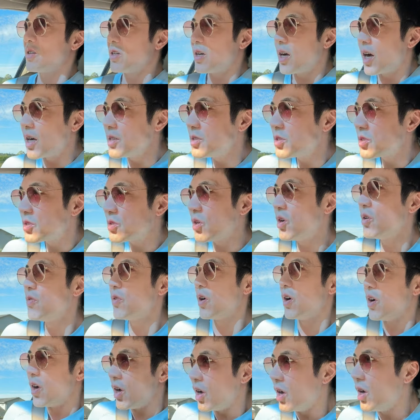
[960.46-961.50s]
hunched over,
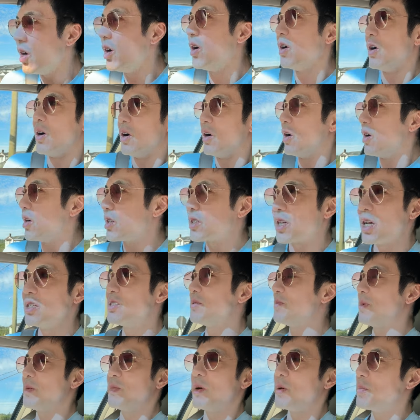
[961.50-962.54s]
Can't
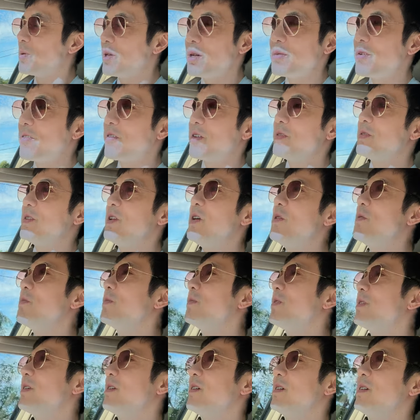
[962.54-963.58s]
remember playing my phone. No.
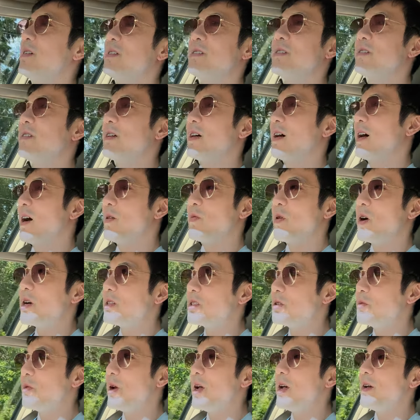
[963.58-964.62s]
I
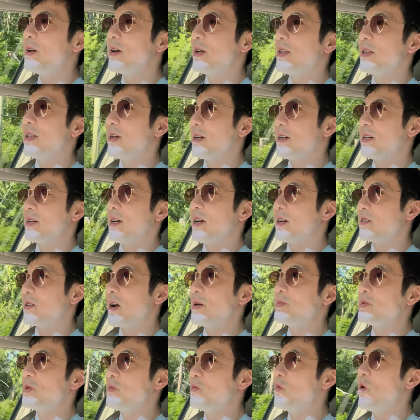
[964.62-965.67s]
walked around. I, I
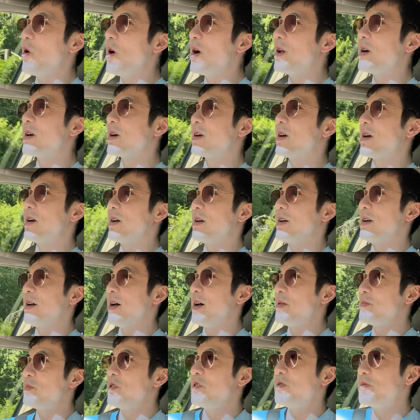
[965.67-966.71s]
grabbed some water.
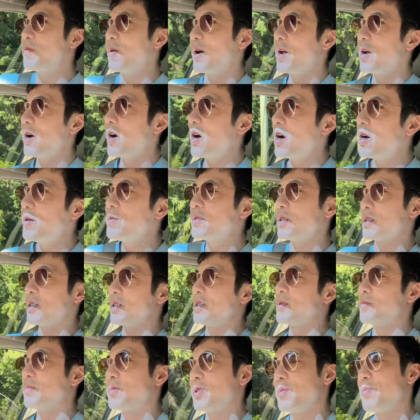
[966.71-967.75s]
I moved my arms. I
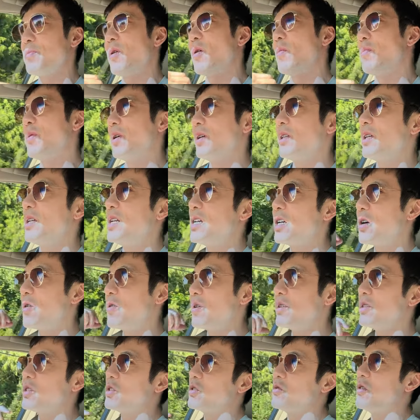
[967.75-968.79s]
get some mobility
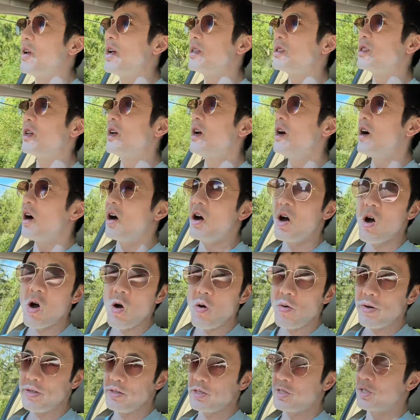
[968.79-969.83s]
going. Stretch.
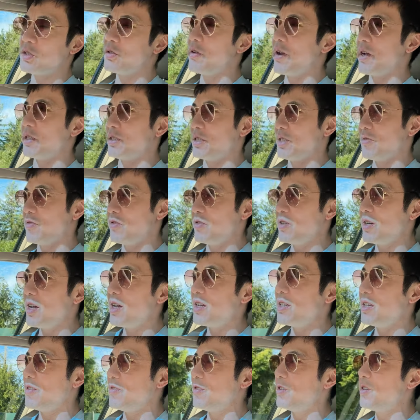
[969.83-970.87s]
Always stretch. If you're
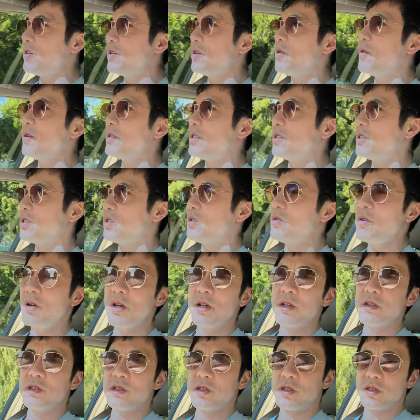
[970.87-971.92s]
not, if you don't know what to do,
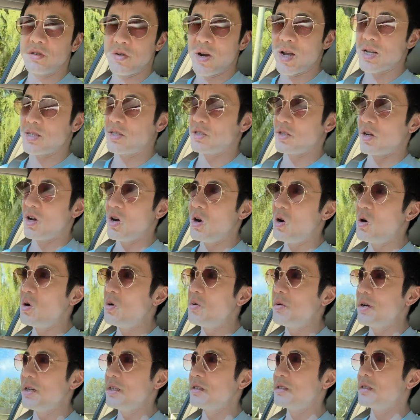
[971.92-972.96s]
stretch.
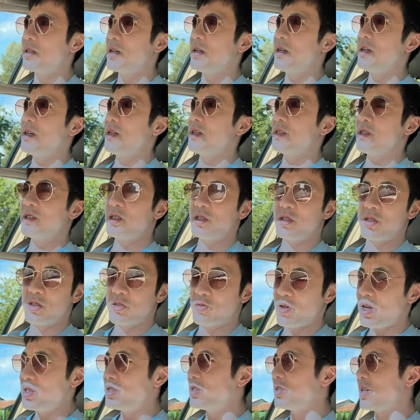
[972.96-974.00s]
Always
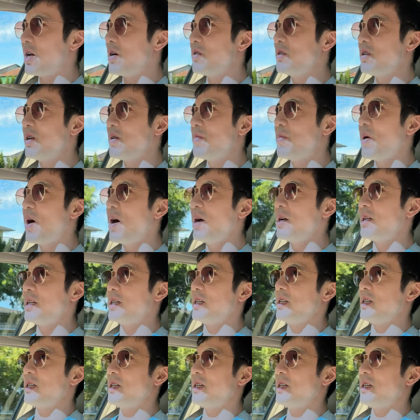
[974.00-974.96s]
stretch out your body.